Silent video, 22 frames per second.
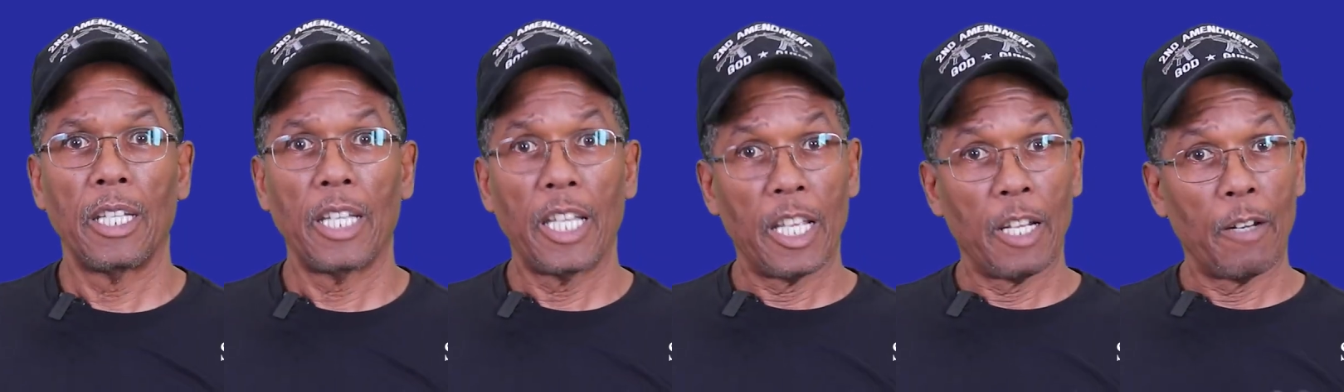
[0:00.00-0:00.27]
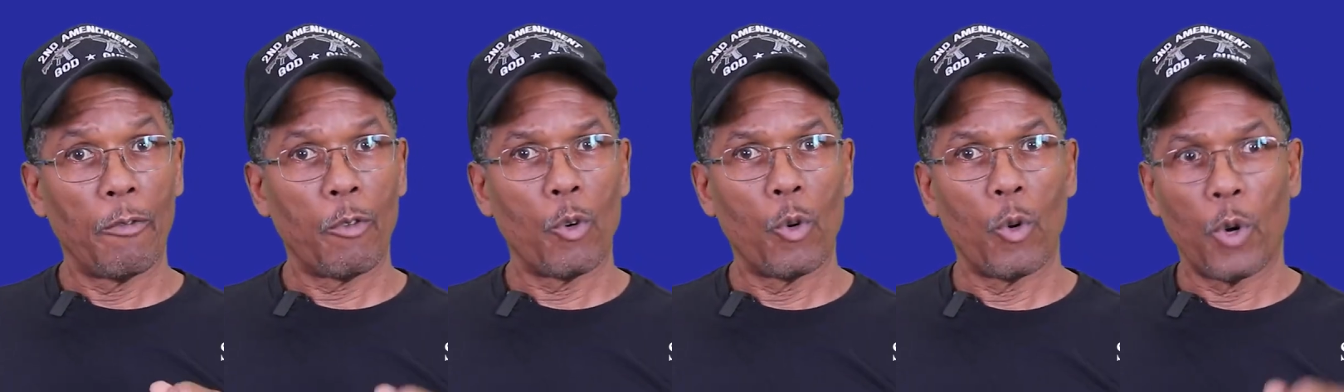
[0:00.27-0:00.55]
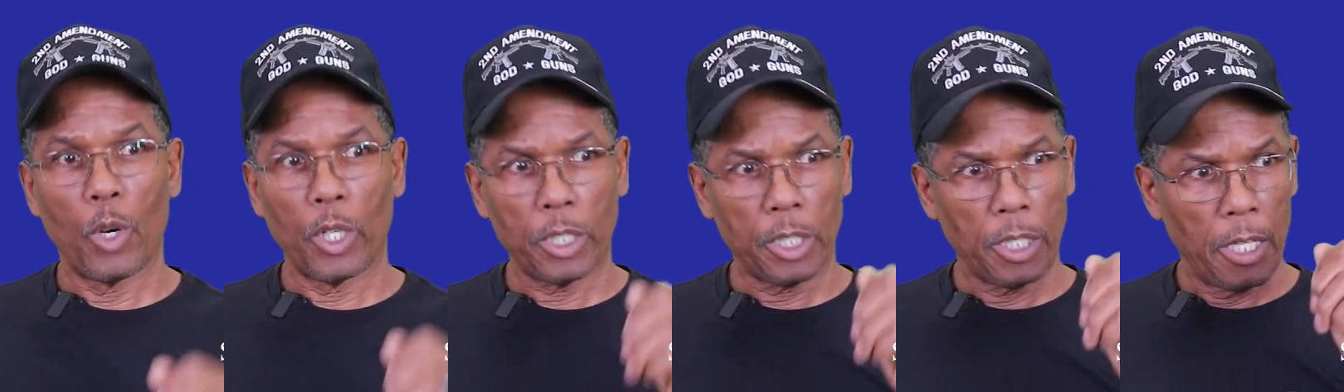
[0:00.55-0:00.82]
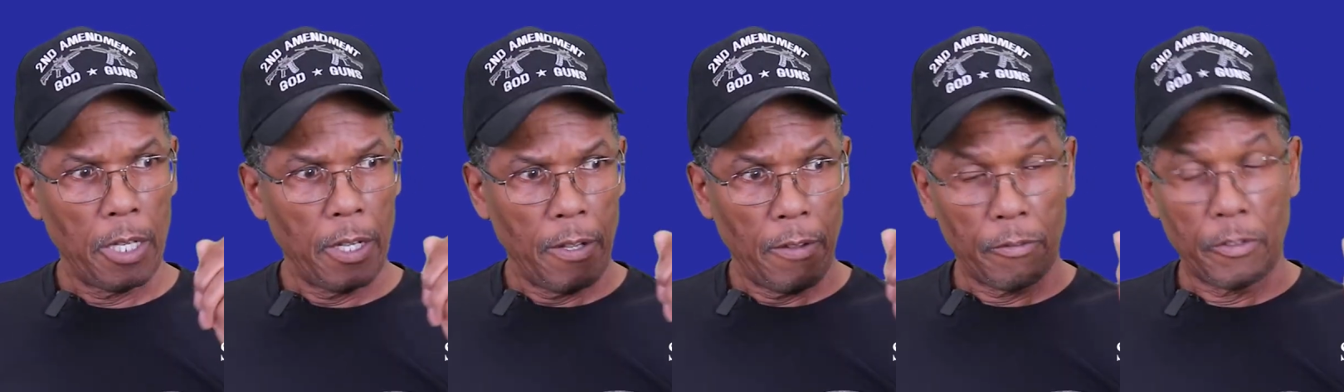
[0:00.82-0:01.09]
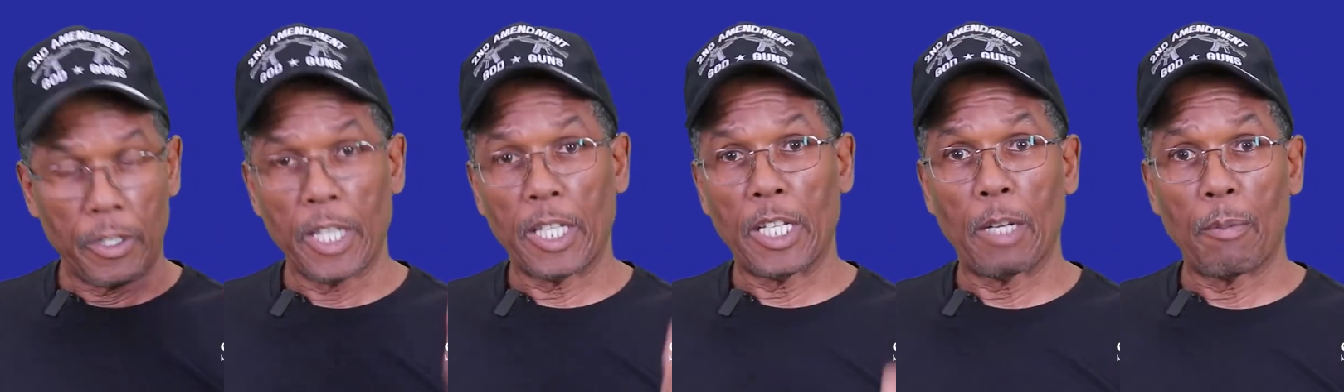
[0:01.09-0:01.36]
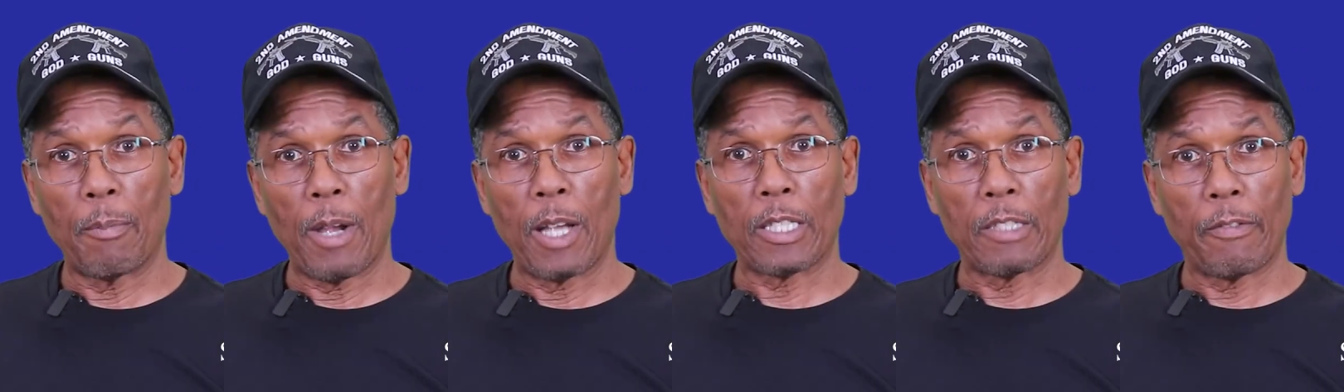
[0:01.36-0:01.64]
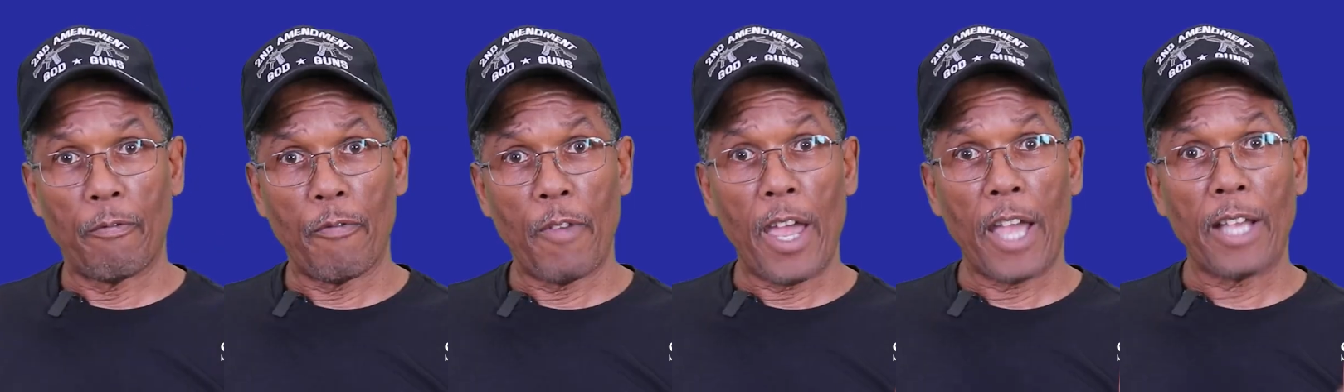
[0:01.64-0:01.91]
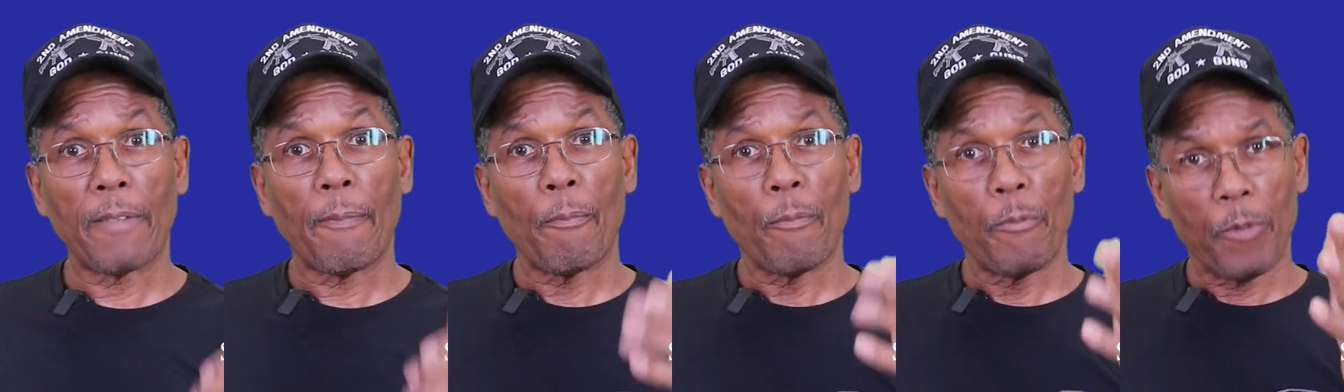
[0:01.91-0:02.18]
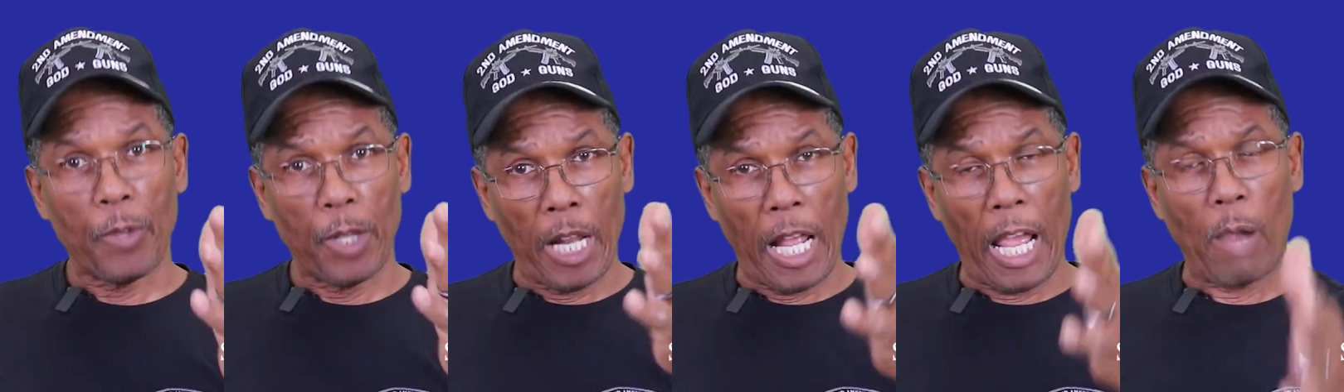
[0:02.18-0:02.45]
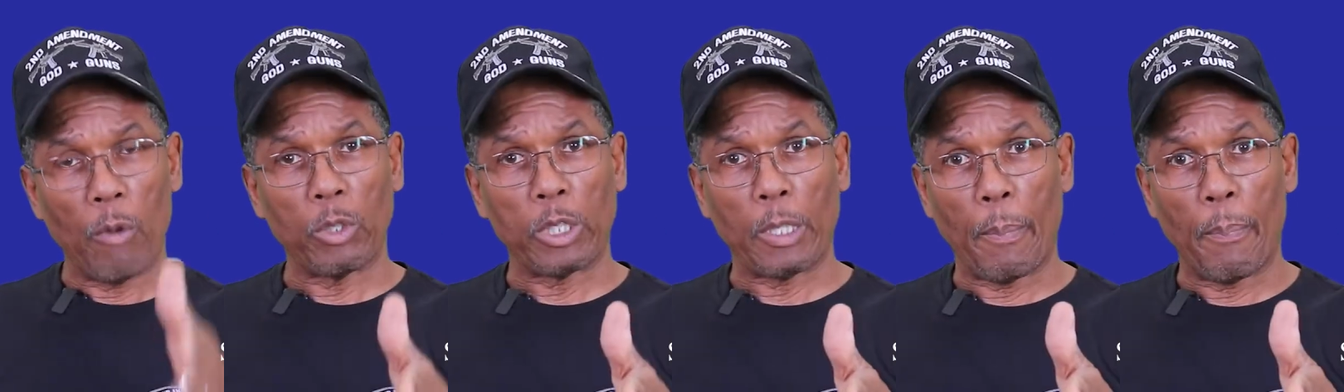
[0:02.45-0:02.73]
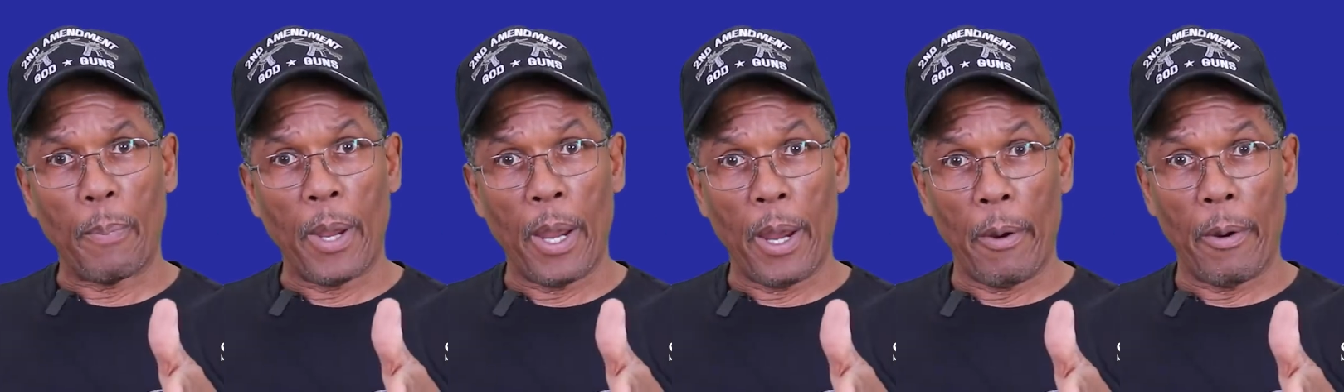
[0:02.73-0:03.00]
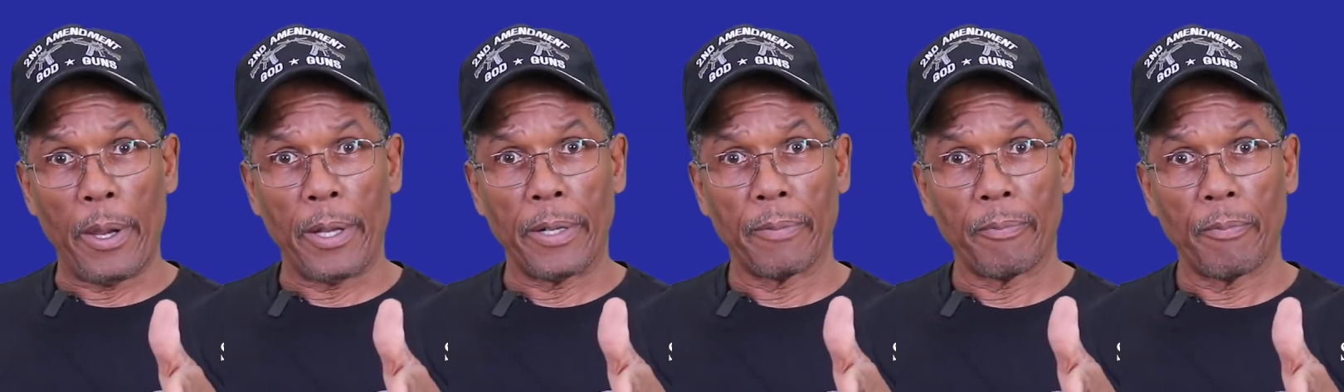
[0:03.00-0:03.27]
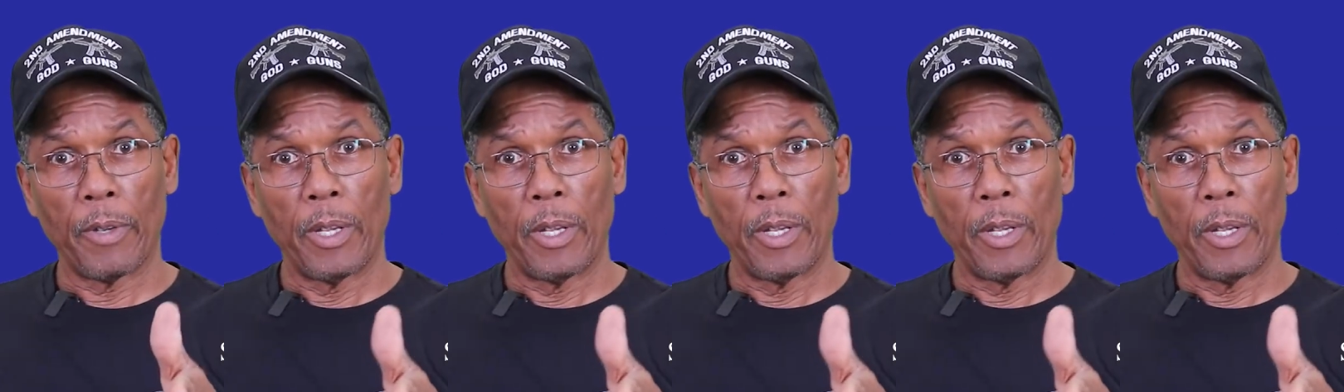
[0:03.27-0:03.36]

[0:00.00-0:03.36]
And of course, thinking about the fact that I was a parent,